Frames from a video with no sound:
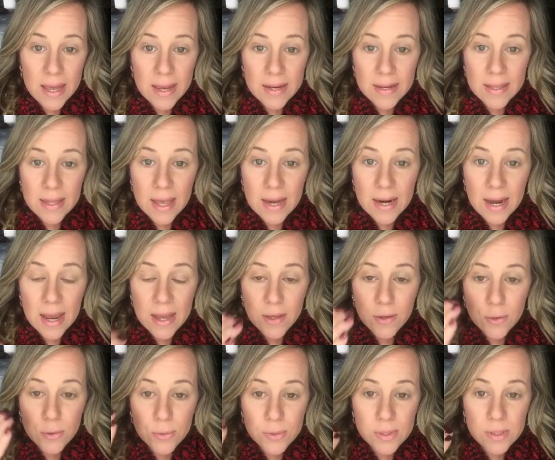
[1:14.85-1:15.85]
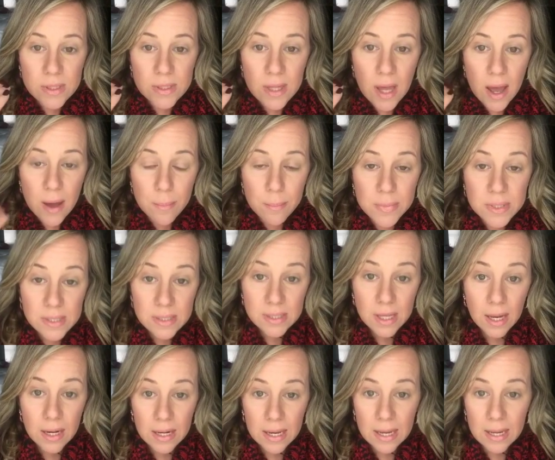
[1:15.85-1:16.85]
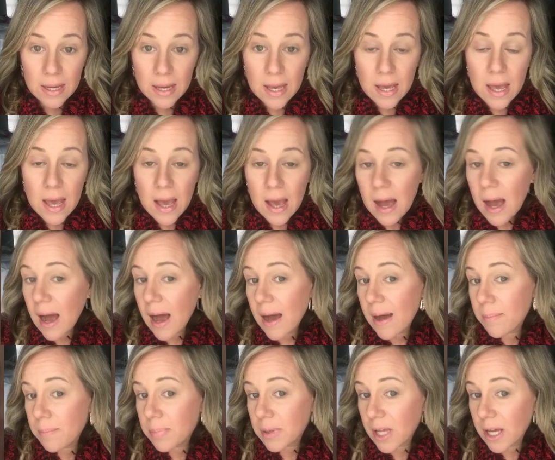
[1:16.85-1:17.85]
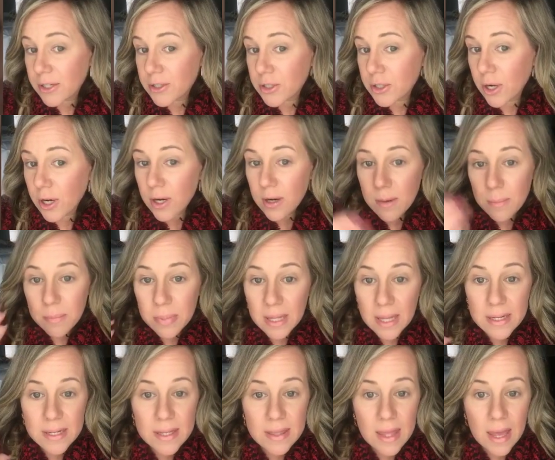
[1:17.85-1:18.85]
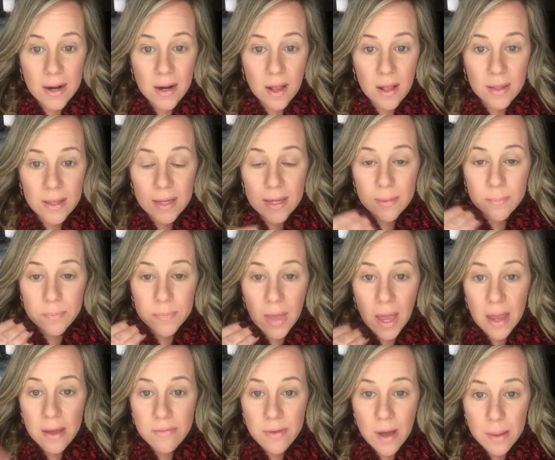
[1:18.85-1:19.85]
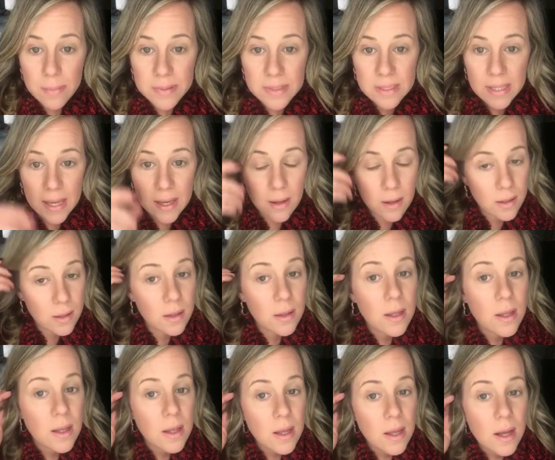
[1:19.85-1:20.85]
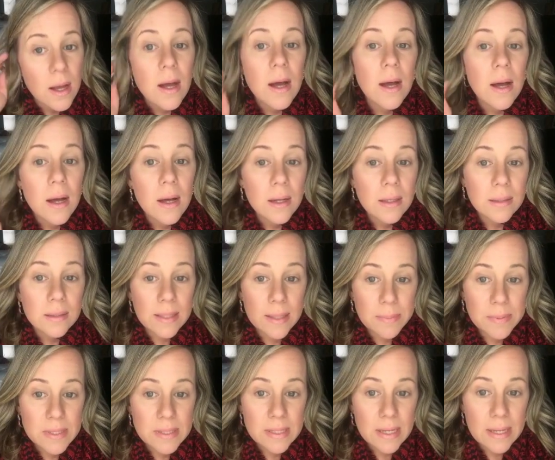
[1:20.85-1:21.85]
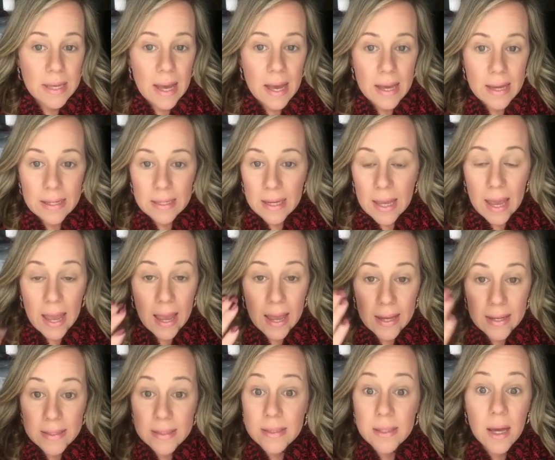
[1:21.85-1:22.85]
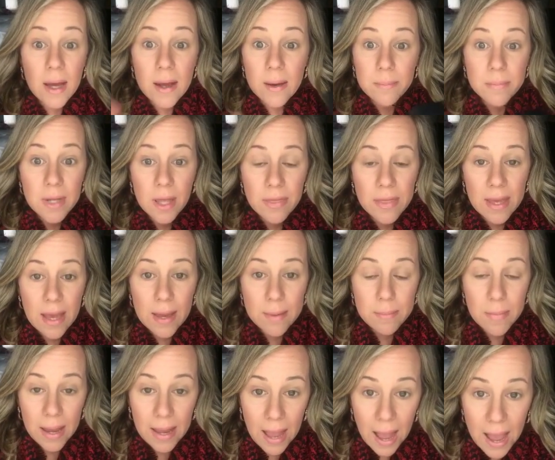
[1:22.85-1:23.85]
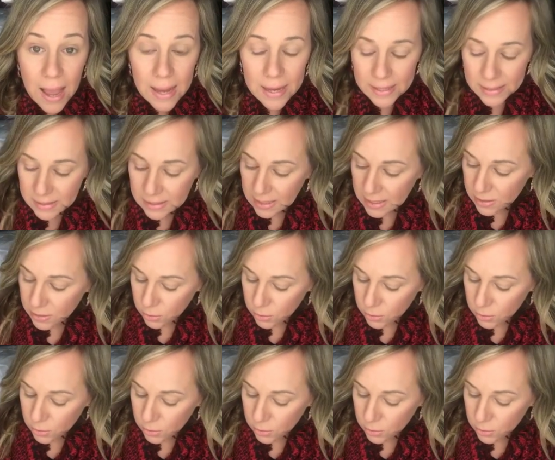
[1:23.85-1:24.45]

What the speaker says: And then I used some Stunning blusher, blended that all in. I have Upscale lipstick on and nothing on my eyes.